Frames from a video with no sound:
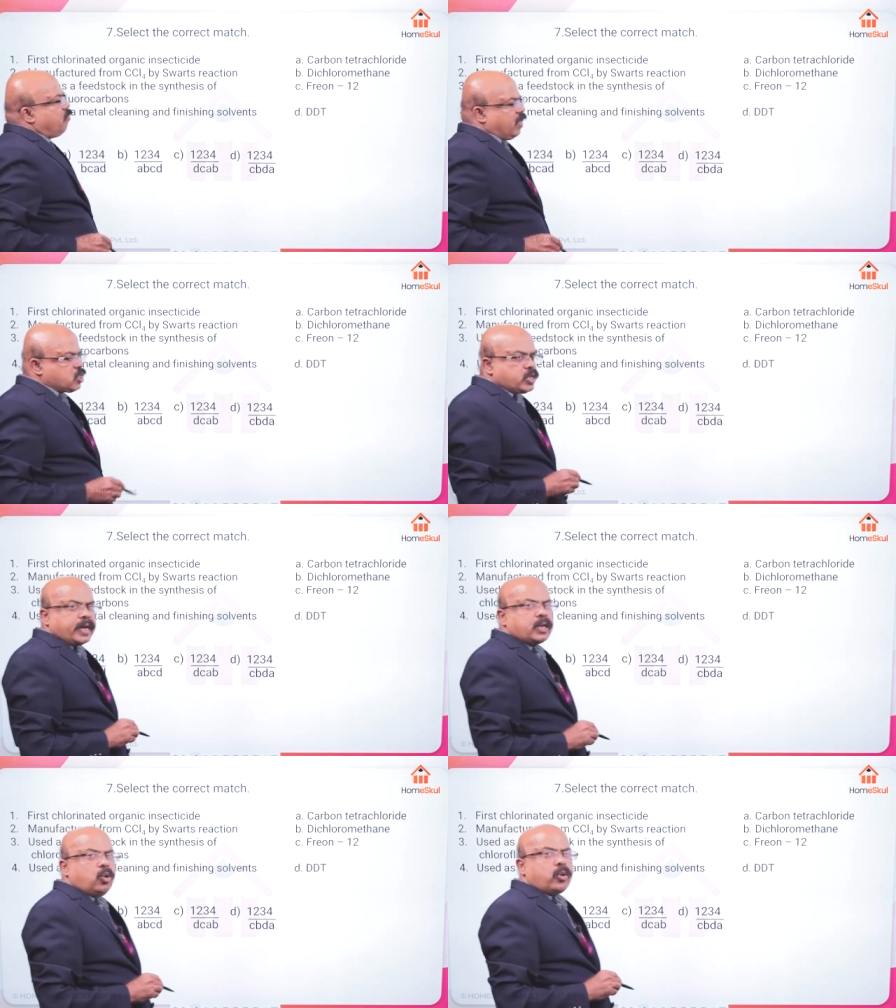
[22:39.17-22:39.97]
first
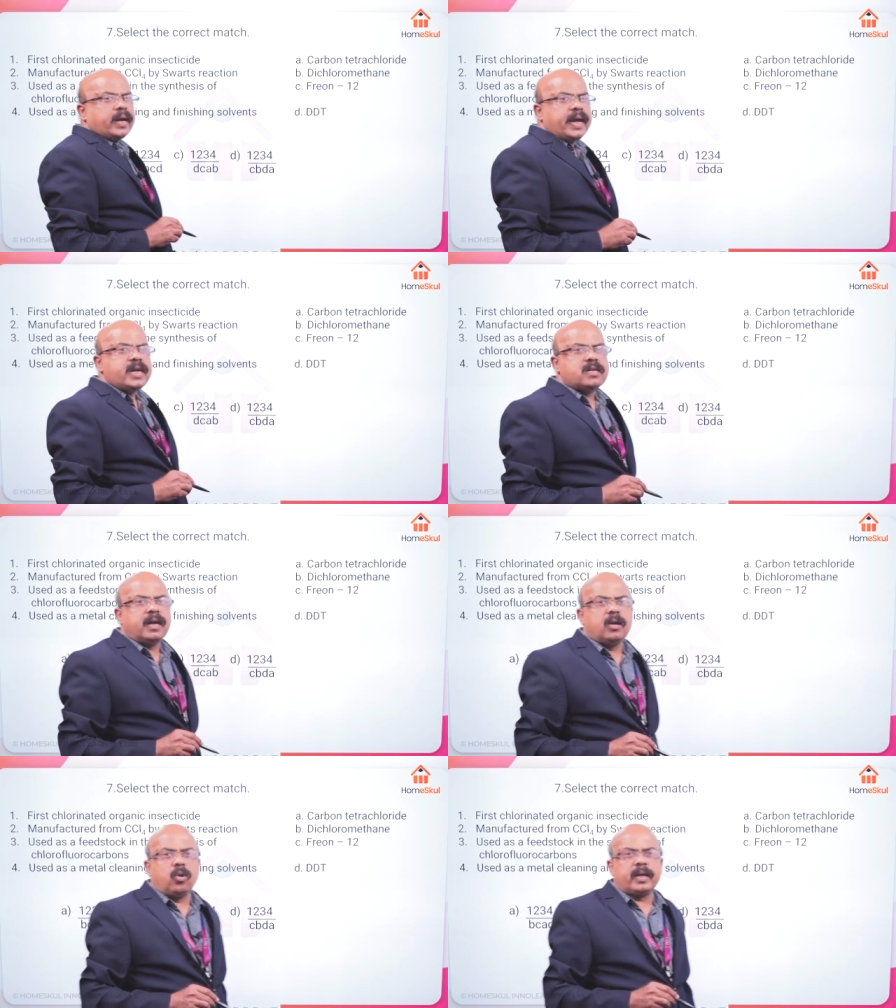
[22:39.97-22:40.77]

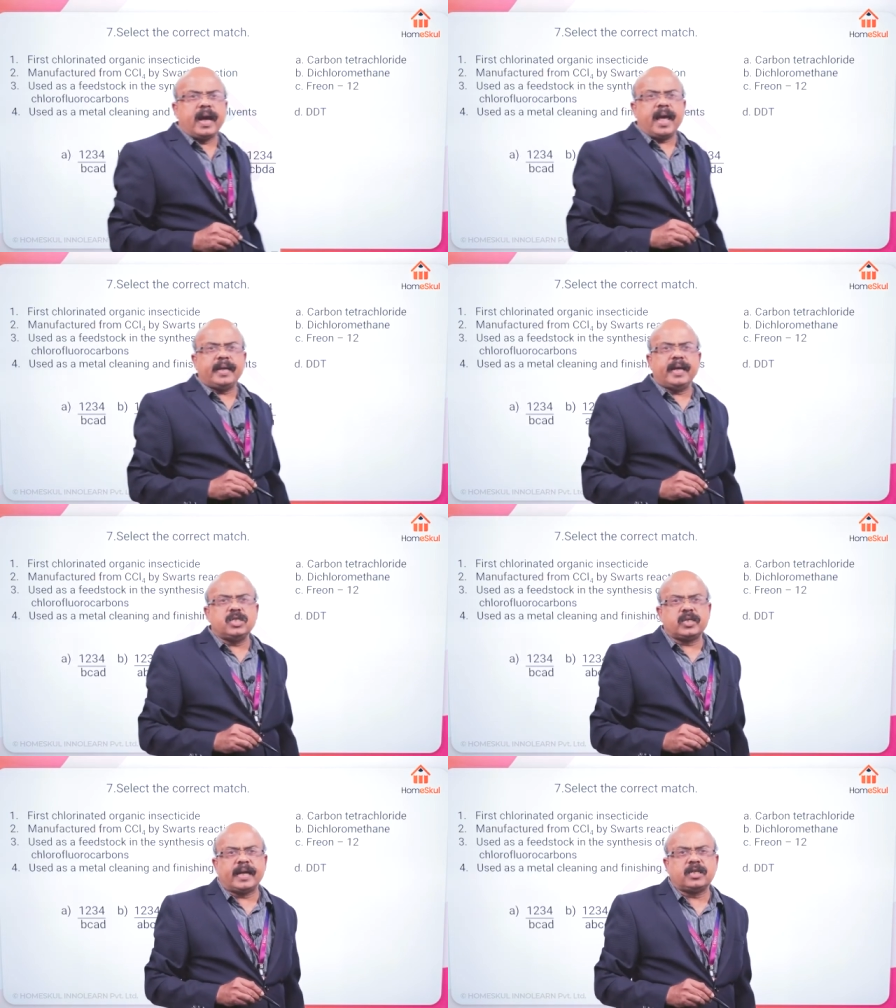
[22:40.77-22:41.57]
chlorinated organic
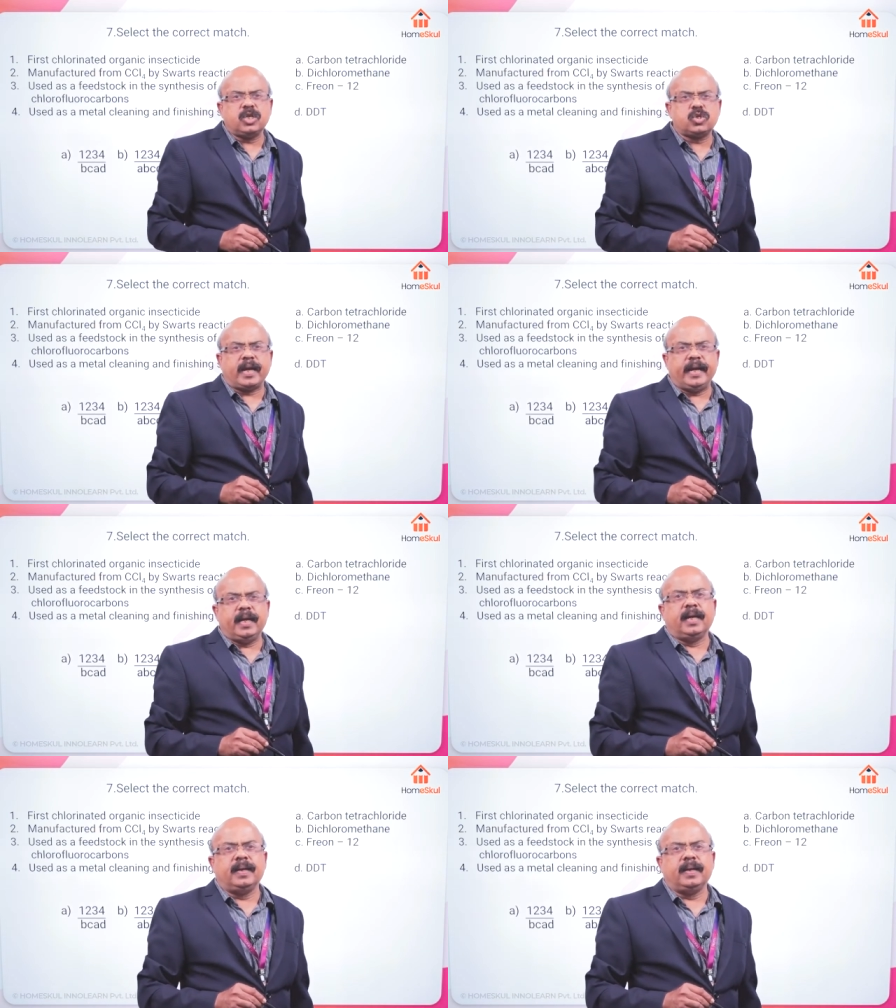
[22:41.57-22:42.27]
insecticide